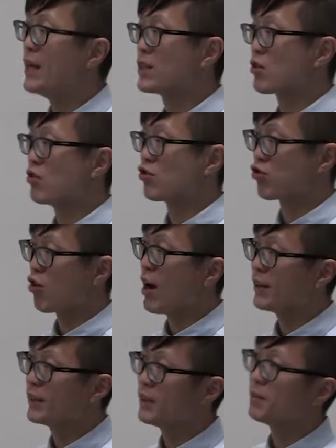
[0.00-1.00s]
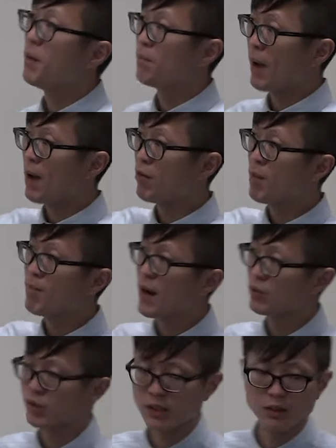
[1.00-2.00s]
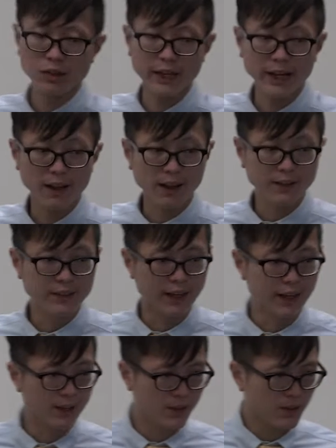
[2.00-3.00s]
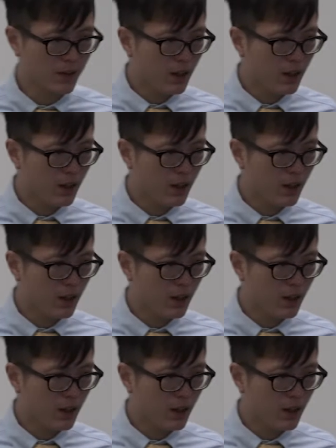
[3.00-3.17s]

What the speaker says: is constructed parametrically like this.